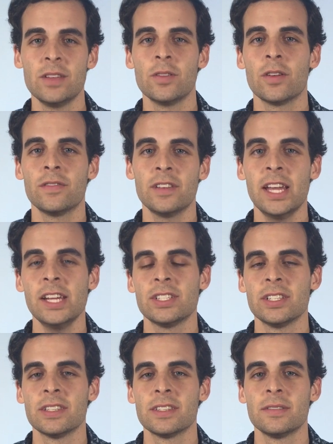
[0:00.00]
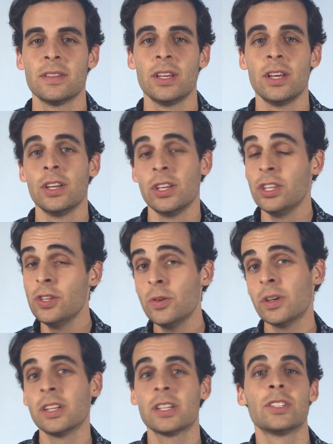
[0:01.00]
you notifications. You
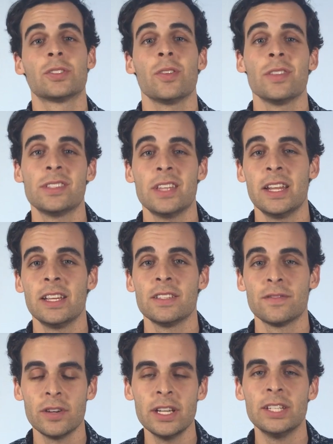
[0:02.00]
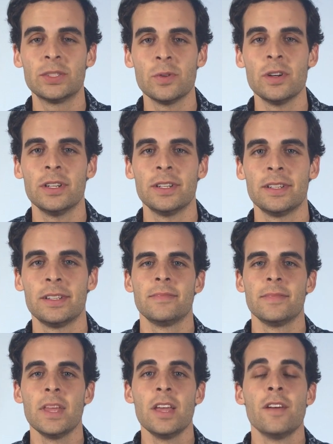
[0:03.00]
can control the settings for each
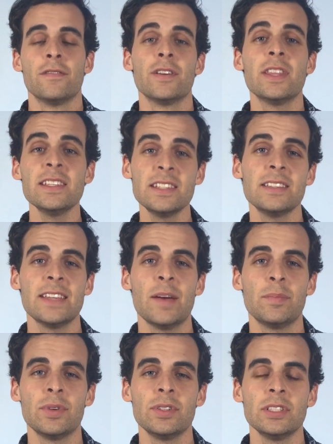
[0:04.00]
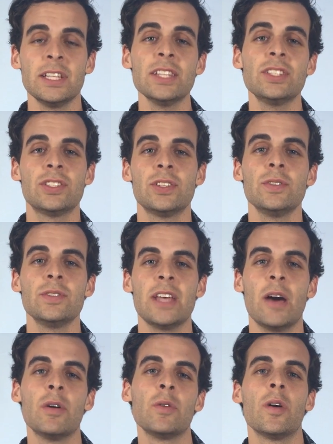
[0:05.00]
one. For this example, let's choose
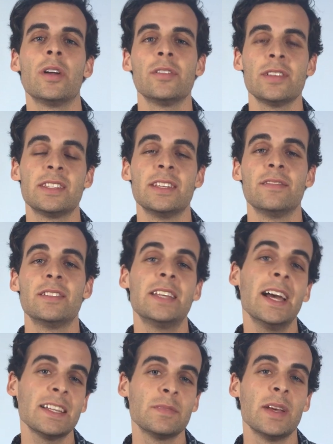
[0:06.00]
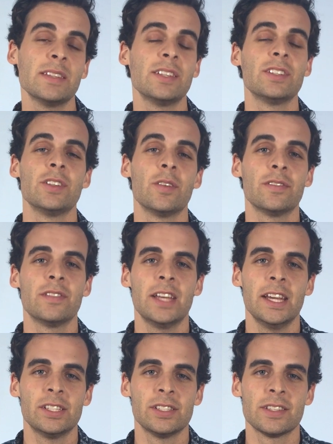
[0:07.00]
how we want to receive text message
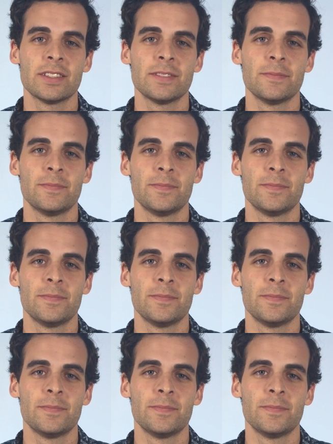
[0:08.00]
notifications.